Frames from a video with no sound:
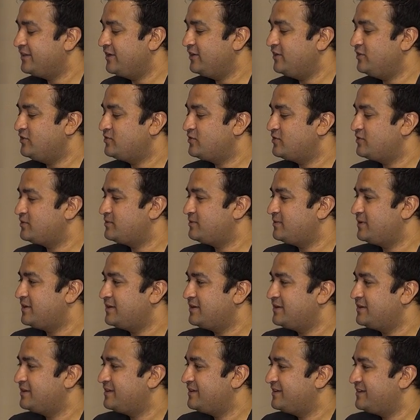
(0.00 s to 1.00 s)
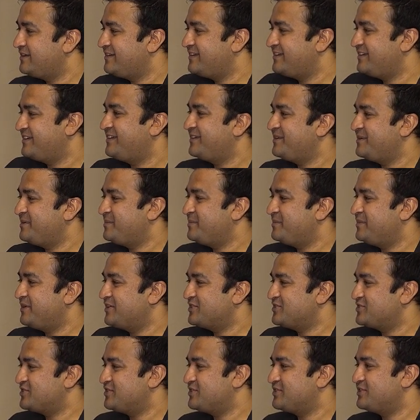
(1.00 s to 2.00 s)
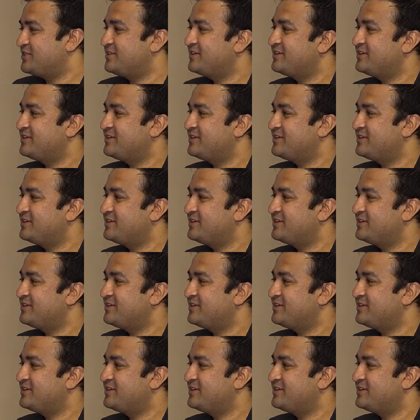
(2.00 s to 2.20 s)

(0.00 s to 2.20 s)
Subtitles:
Thank you, Josephine. Pleasure.